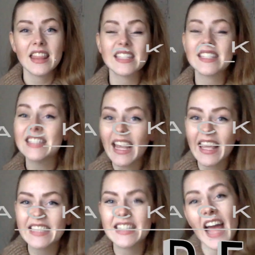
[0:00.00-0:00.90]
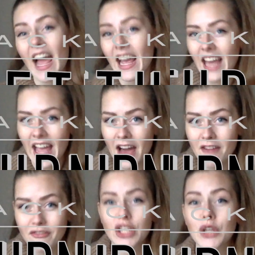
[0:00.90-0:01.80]
The second hack I
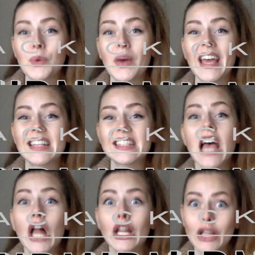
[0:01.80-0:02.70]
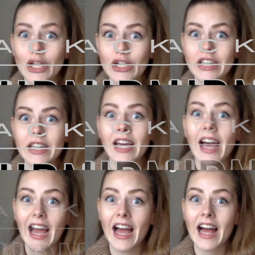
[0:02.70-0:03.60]
have for you is look
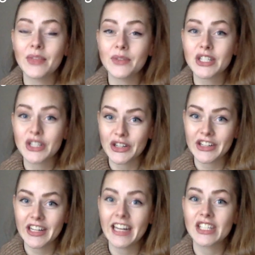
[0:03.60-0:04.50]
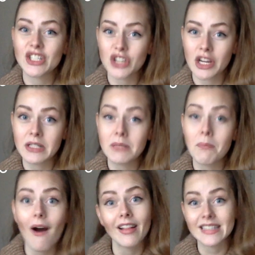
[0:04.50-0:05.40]
at the return and exchange
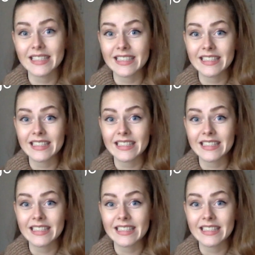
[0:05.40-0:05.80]
policies.